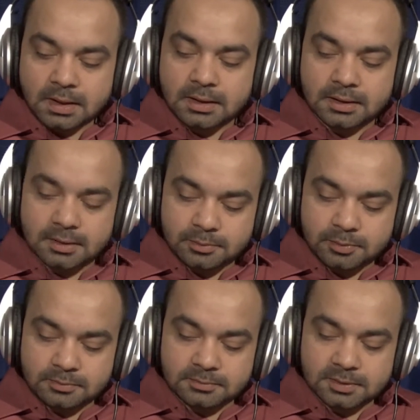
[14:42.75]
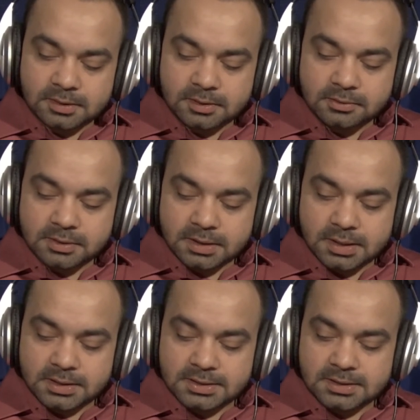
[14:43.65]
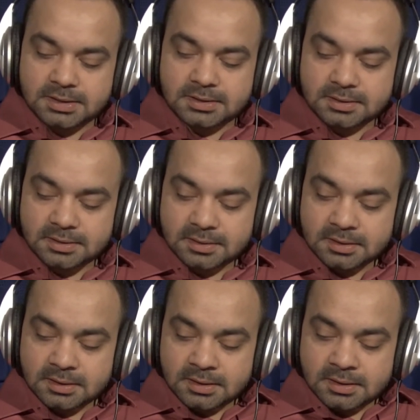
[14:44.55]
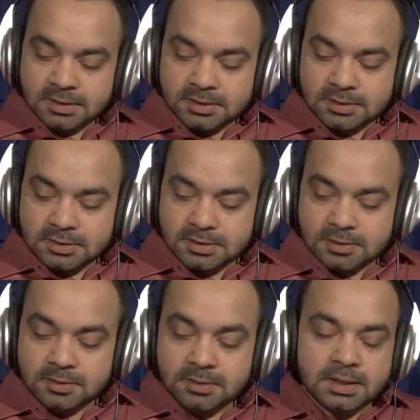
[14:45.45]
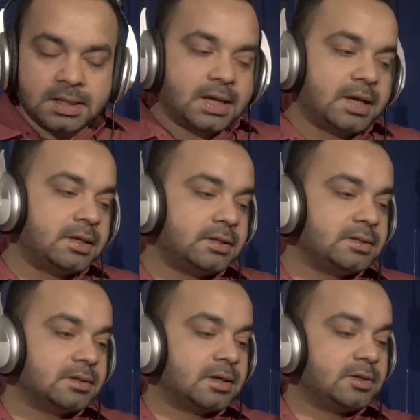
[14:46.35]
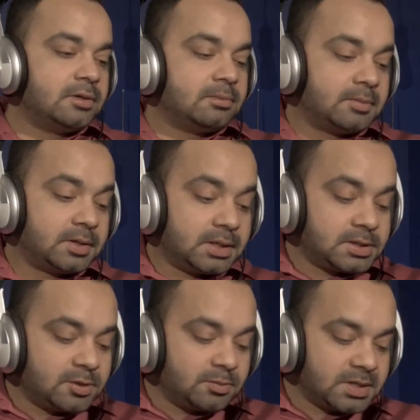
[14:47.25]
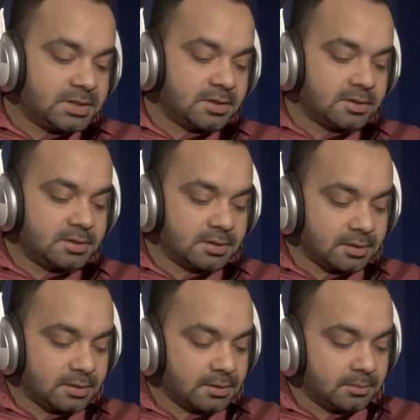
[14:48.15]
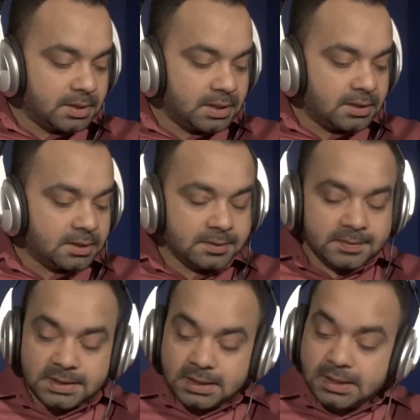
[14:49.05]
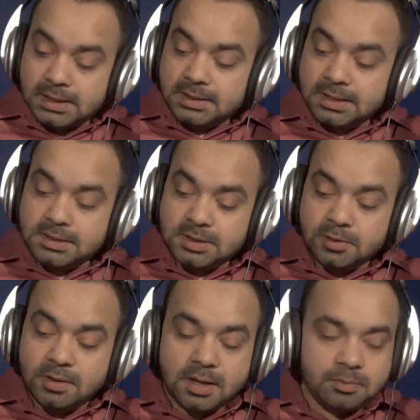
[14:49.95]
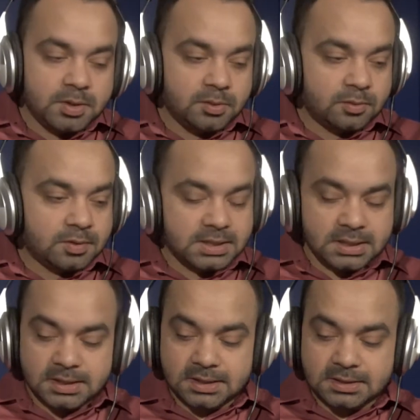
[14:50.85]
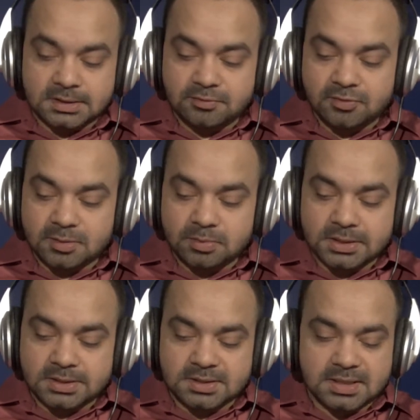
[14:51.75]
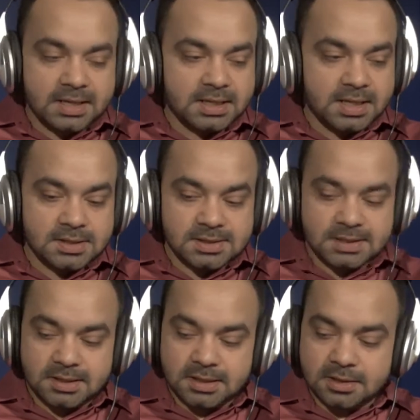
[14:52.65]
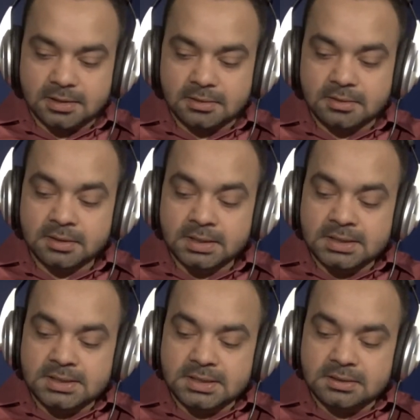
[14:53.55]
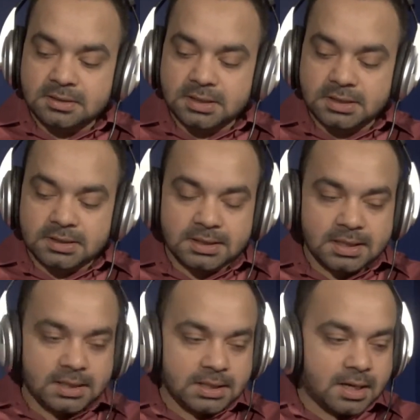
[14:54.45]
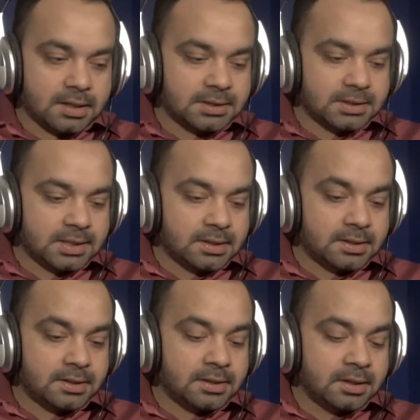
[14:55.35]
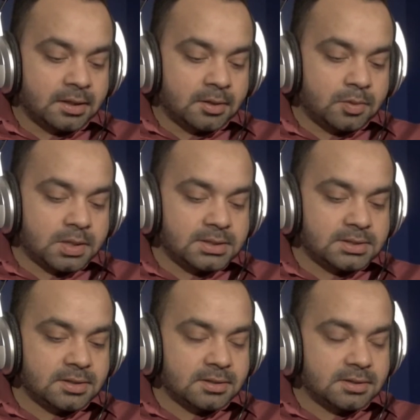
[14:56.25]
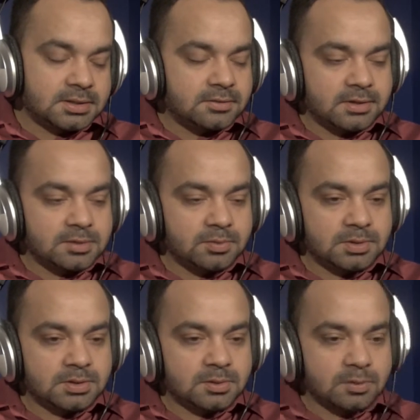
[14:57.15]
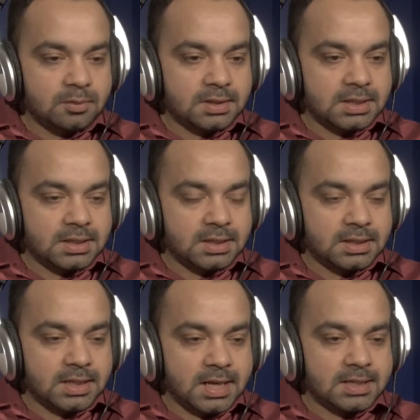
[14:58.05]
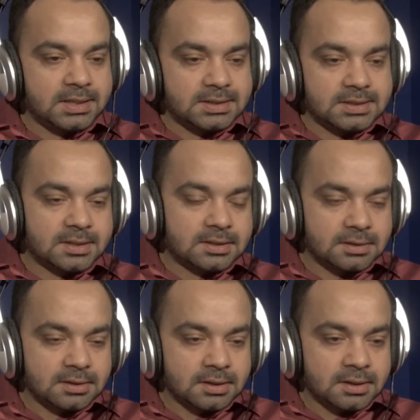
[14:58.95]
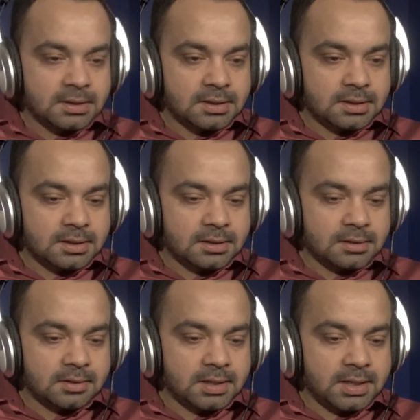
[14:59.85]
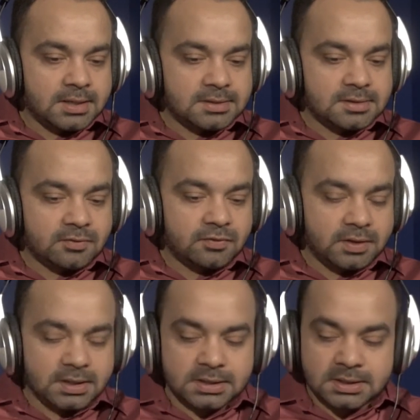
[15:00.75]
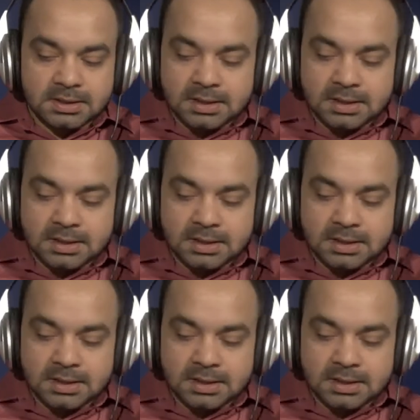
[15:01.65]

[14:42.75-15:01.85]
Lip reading: Yeah. Oh, nice. Yes. So, and as you mentioned to me, that you have been working in different places like healthcare, children and art gallery. What is the difference between working in addiction field